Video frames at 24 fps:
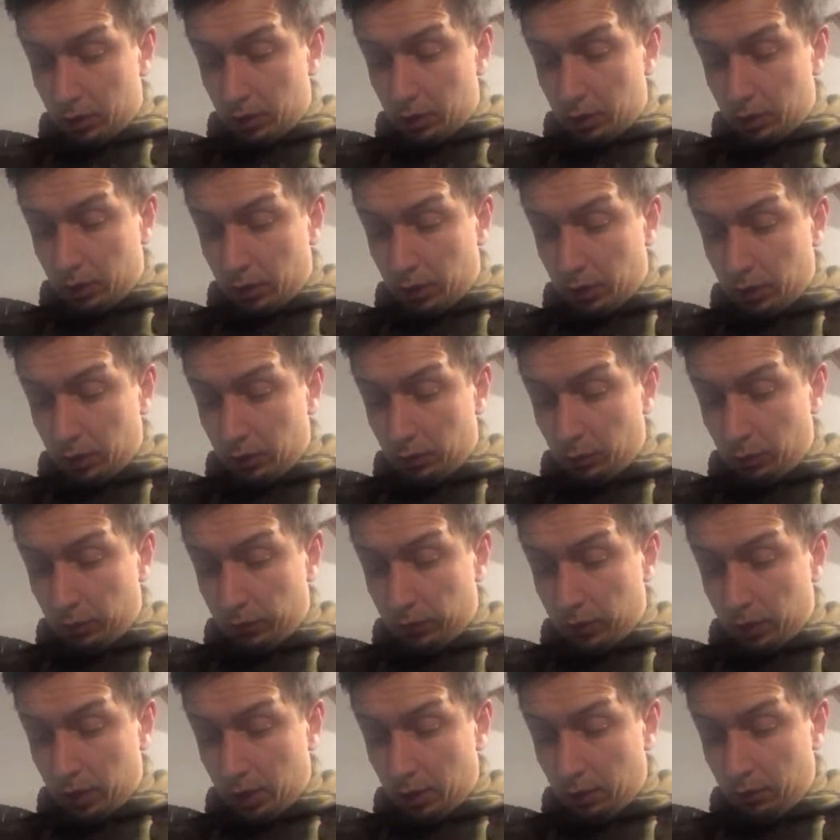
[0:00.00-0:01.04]
think we've
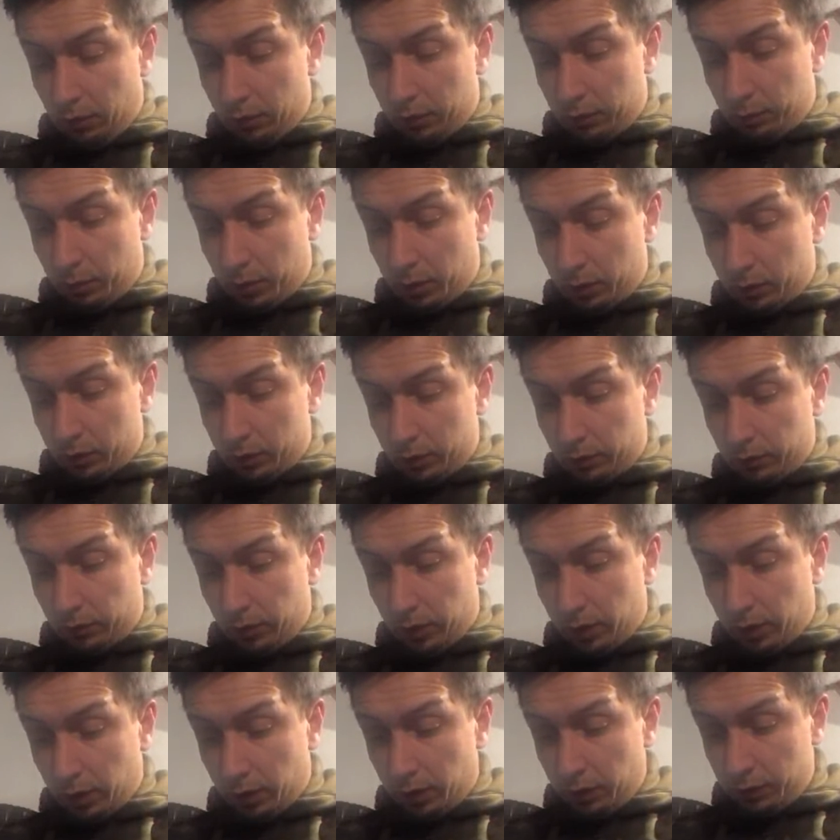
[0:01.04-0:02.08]
covered most of
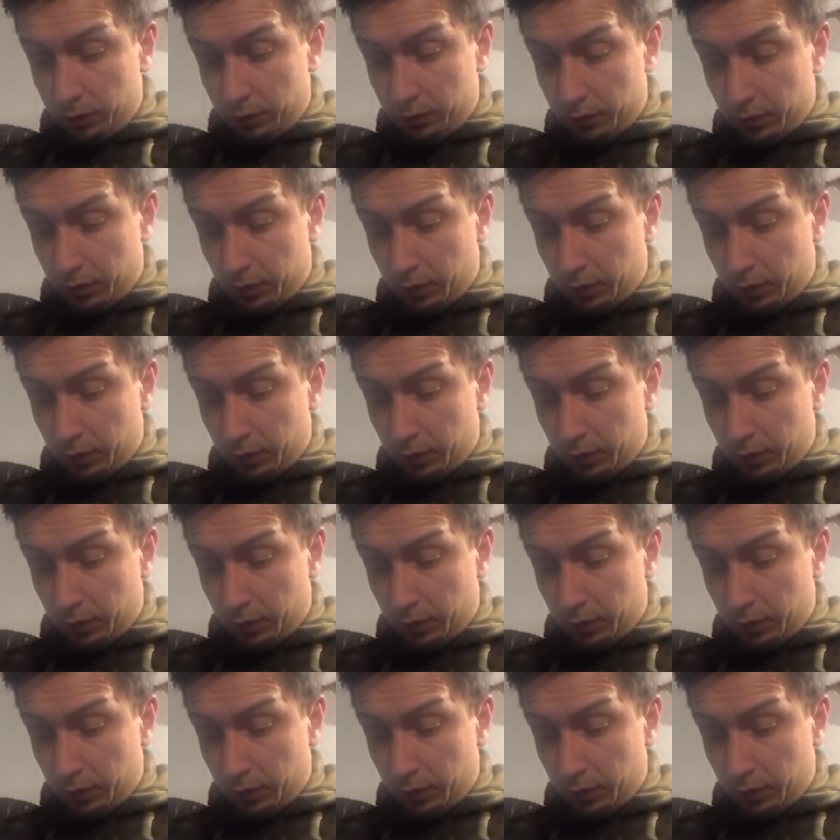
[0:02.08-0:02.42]
these.